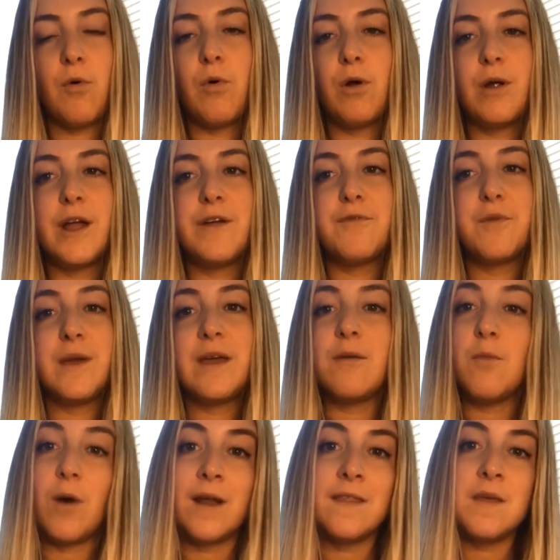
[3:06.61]
or if we
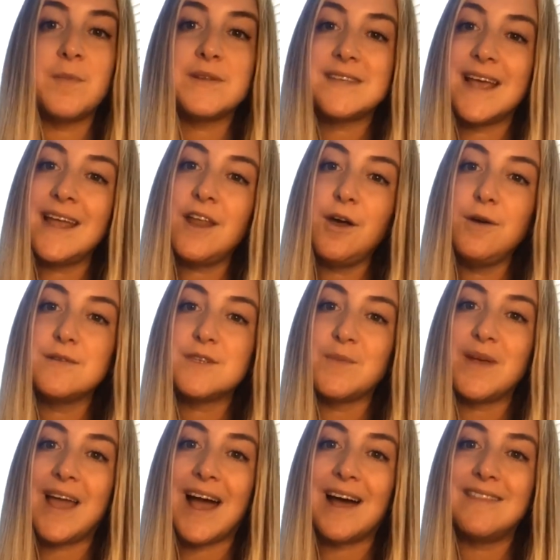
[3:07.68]
wanted the potatoes and
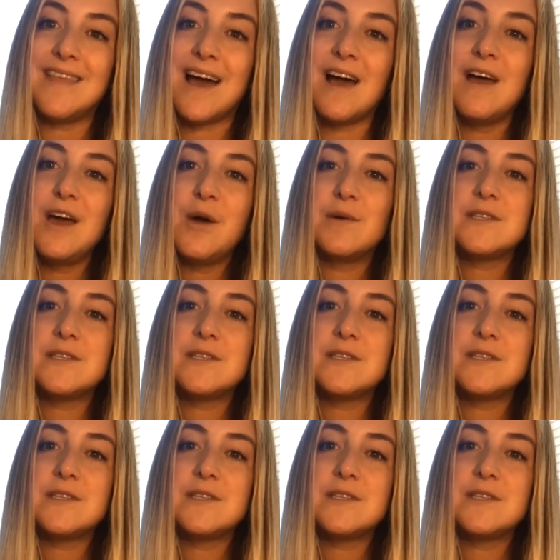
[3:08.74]
we had that